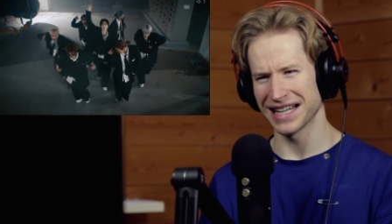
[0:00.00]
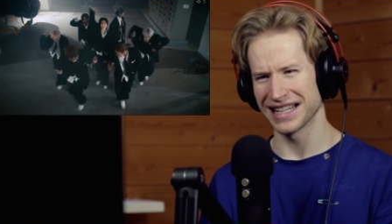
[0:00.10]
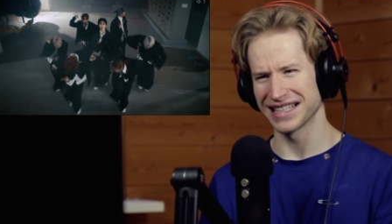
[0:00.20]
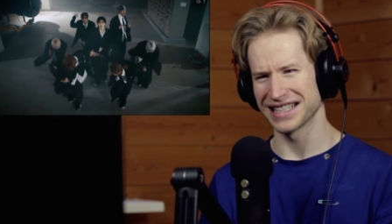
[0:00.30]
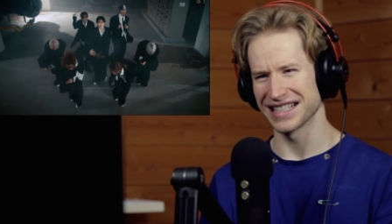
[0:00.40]

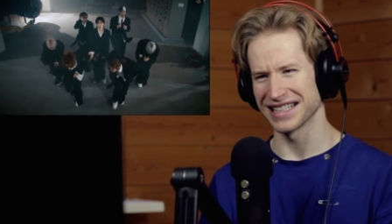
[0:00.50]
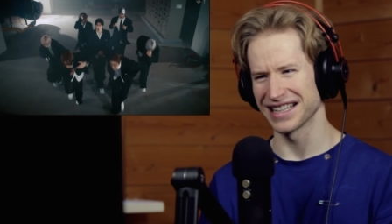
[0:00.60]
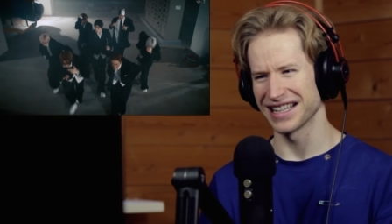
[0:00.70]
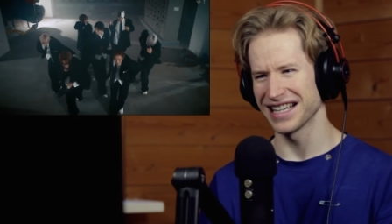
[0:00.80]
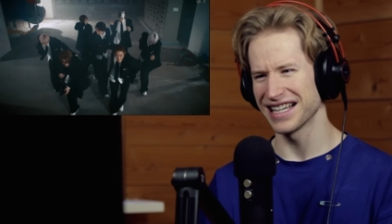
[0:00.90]
this, this is
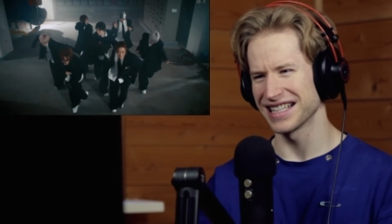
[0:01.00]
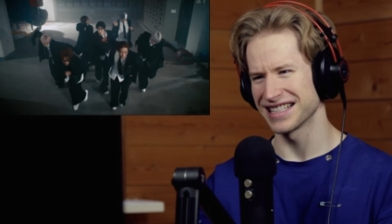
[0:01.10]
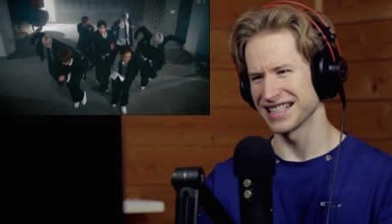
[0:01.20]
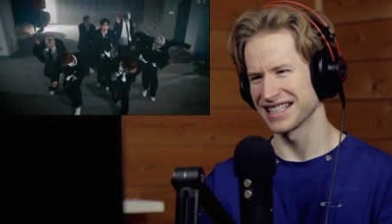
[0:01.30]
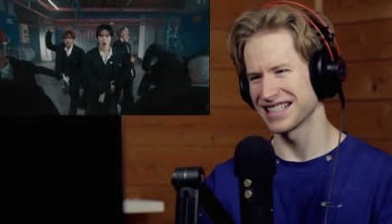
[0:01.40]

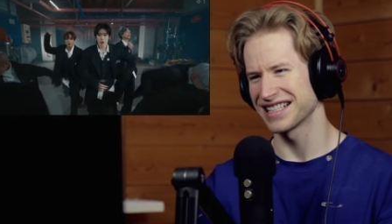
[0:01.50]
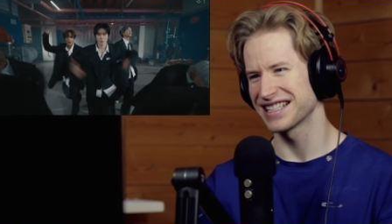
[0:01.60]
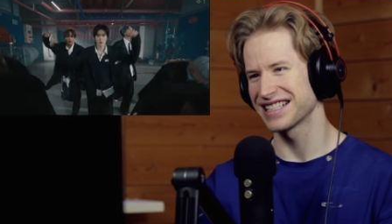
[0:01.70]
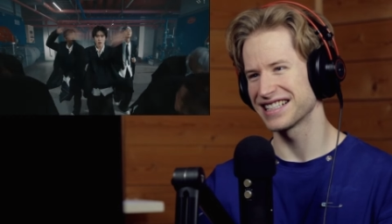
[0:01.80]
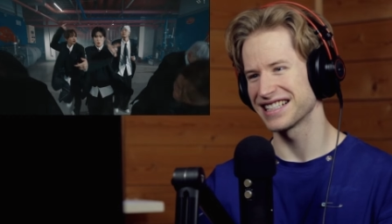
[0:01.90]

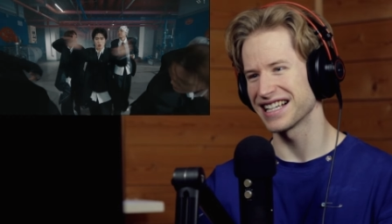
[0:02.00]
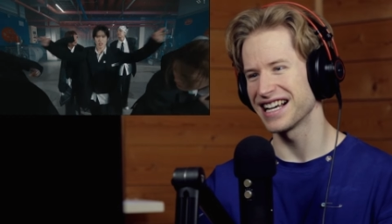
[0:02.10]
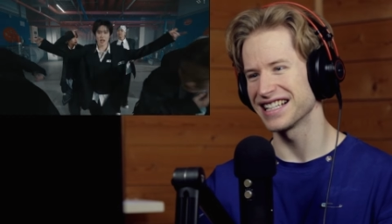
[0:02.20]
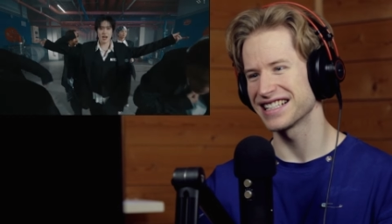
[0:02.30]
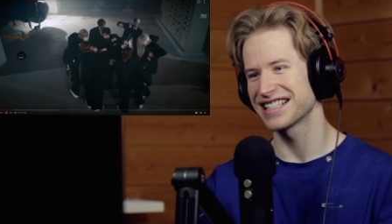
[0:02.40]

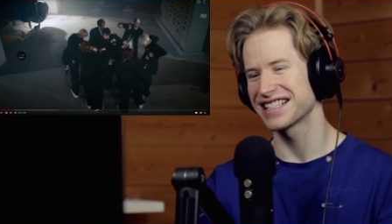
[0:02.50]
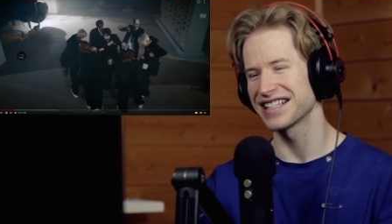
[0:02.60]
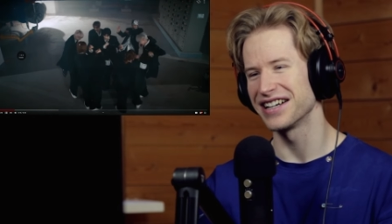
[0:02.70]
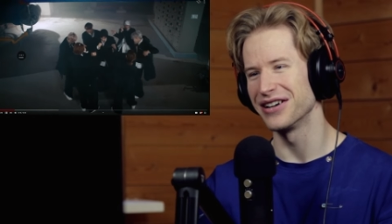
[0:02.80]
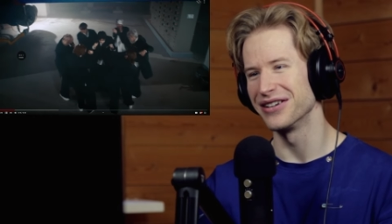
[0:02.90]
just so
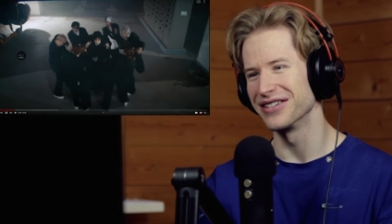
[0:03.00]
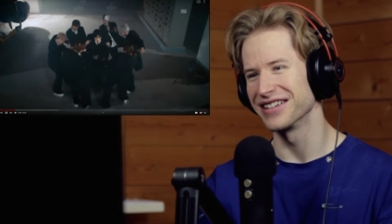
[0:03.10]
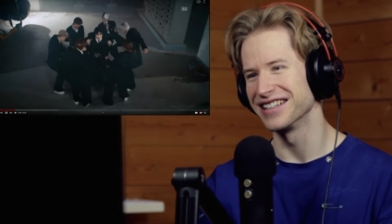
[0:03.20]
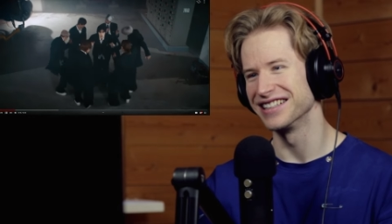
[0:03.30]
good.